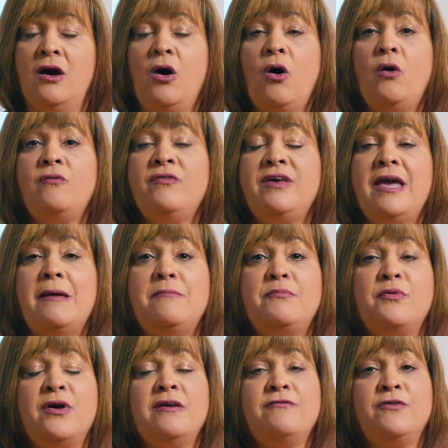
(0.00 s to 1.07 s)

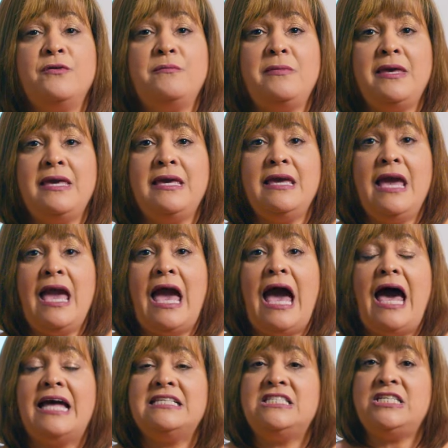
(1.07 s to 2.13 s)
ovmprayforme
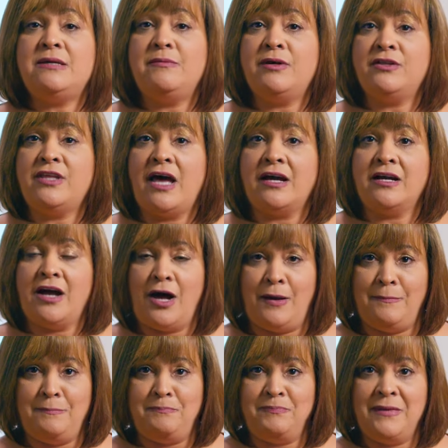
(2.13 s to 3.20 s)
at
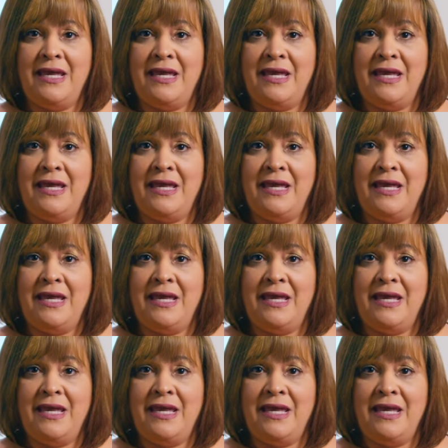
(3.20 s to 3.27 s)
gmail.com.